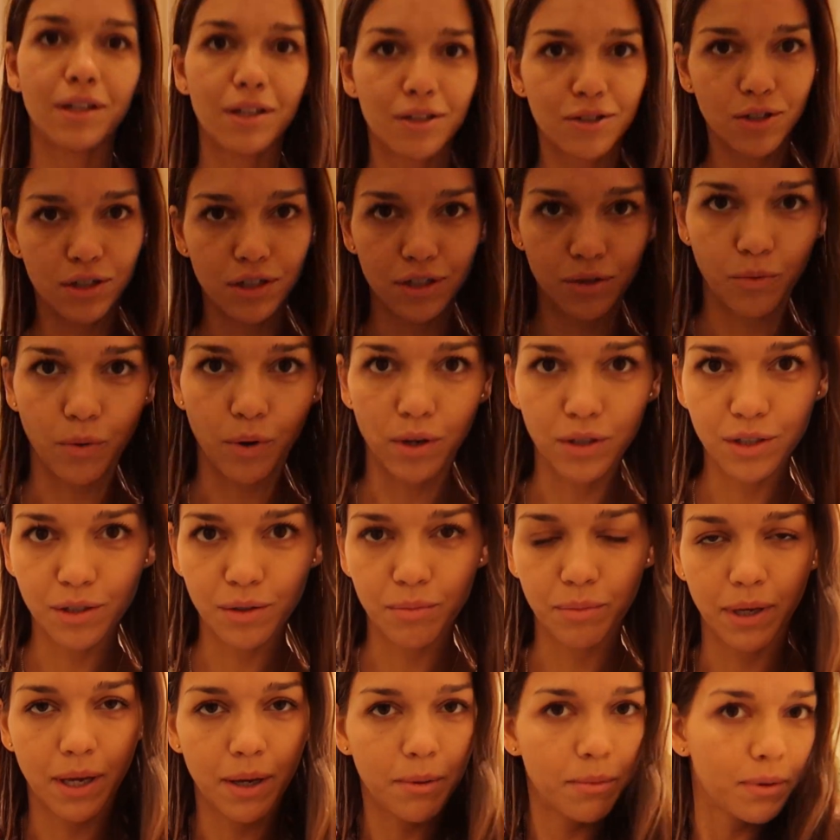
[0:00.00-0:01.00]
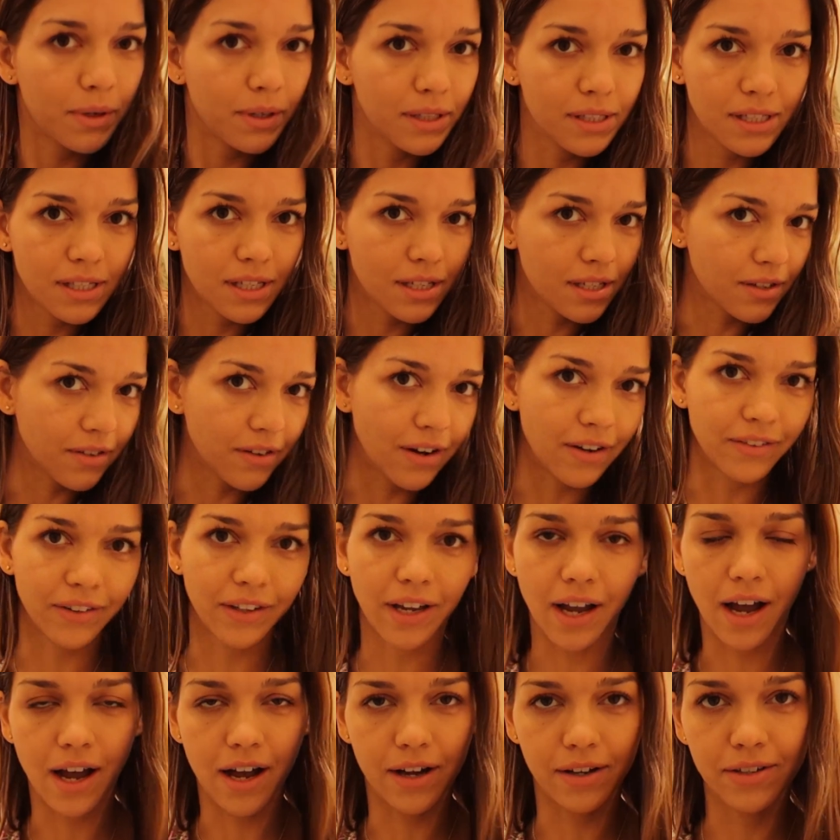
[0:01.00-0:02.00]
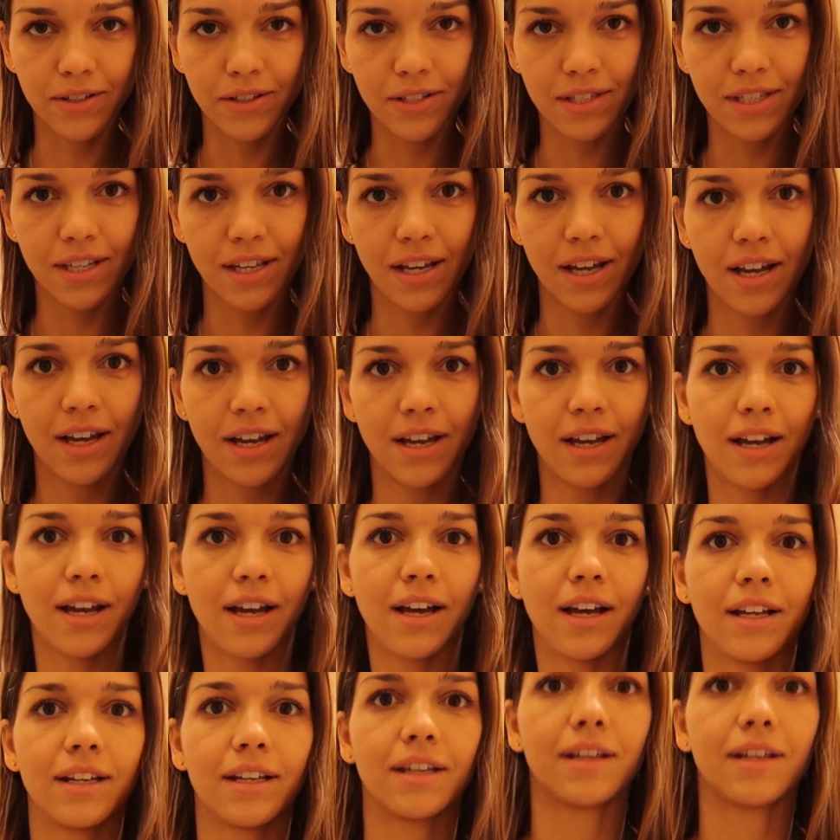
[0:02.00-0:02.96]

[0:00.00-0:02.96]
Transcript: you just want to be a princess around the house and,